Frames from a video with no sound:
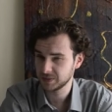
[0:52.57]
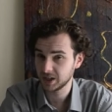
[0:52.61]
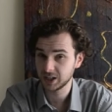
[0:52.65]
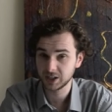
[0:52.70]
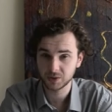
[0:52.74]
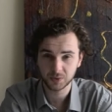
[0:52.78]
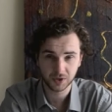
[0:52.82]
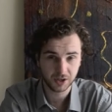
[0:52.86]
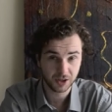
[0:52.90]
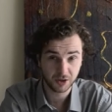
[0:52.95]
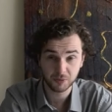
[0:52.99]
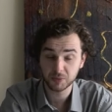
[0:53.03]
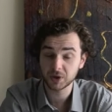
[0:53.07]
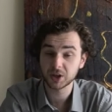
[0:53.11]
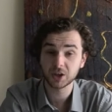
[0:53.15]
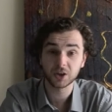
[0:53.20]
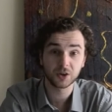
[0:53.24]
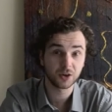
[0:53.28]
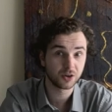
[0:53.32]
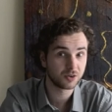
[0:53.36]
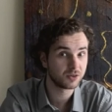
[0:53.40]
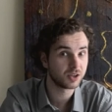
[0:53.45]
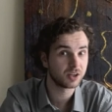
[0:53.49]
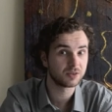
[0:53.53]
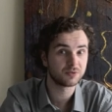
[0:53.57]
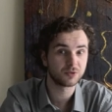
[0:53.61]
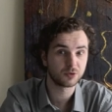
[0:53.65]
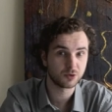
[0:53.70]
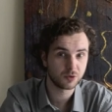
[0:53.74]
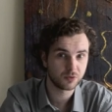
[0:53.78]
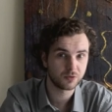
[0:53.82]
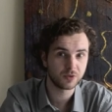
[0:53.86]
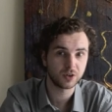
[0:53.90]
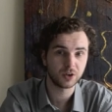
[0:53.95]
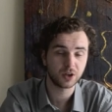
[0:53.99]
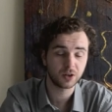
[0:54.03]
Anyway, they've been going around
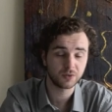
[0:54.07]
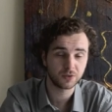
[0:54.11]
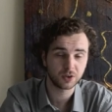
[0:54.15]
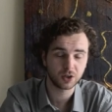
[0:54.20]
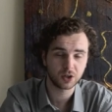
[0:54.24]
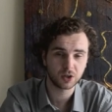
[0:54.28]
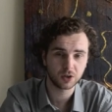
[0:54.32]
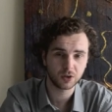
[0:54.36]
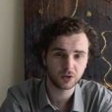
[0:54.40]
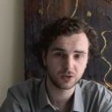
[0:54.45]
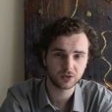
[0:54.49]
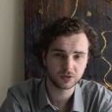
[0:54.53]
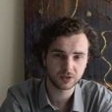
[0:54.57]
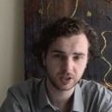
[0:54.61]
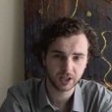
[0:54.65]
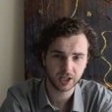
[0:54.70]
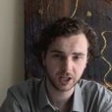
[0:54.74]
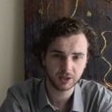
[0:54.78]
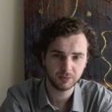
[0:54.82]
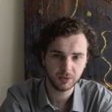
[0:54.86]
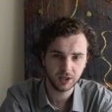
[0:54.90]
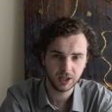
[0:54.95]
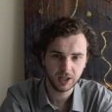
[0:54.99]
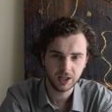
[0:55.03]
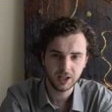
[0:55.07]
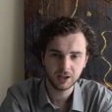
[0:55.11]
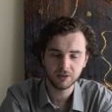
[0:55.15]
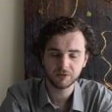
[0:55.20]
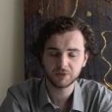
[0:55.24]
for a very, very long time.